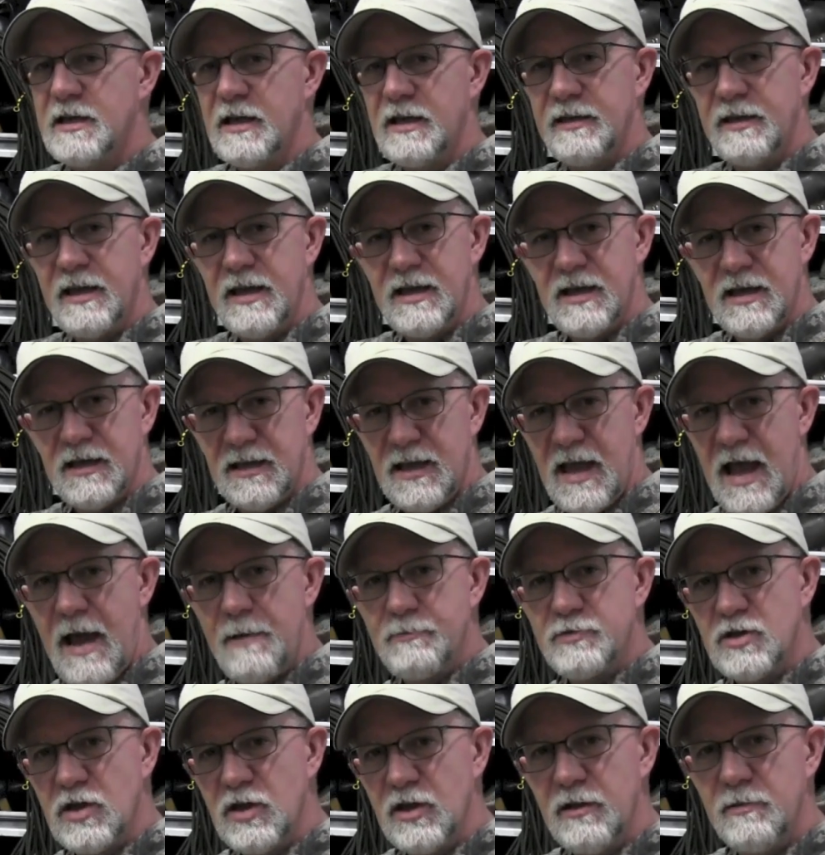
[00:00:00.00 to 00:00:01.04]
They
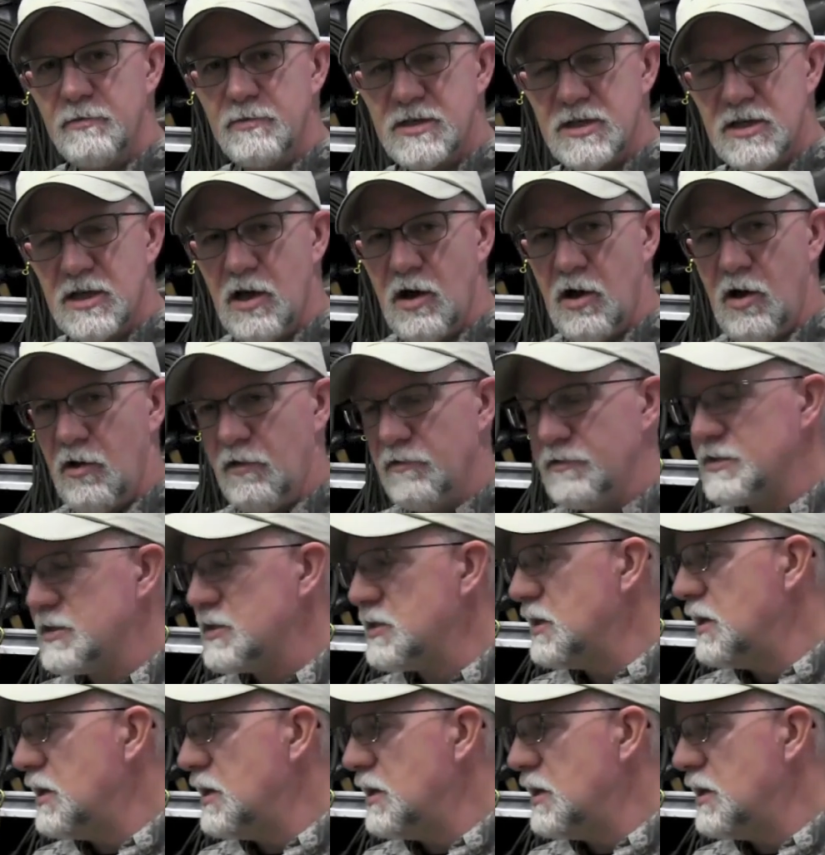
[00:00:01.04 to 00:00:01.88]
collapse on themselves.